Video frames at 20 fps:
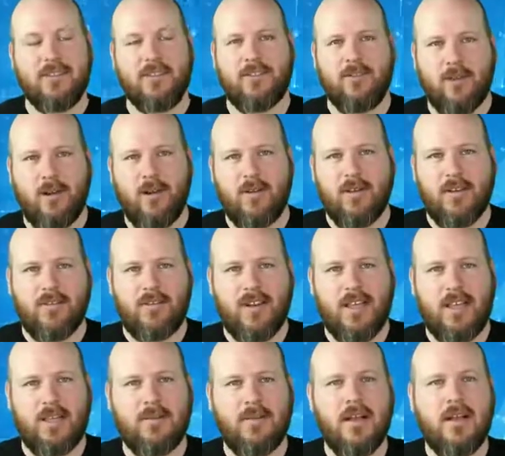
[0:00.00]
to grow and
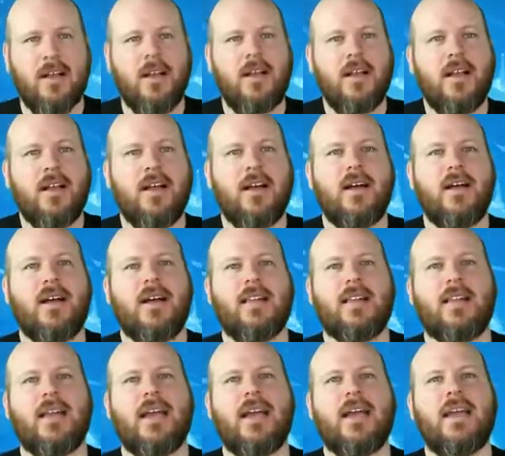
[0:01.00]
develop.
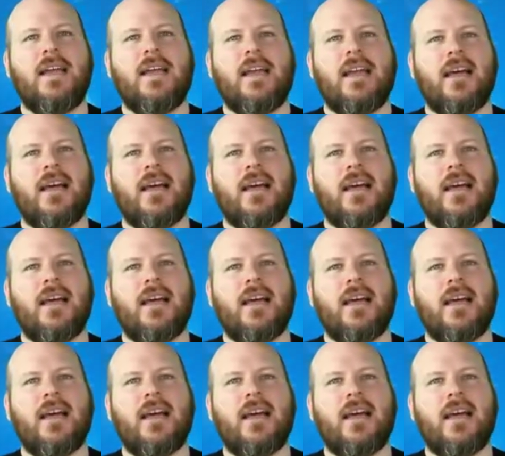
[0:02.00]
They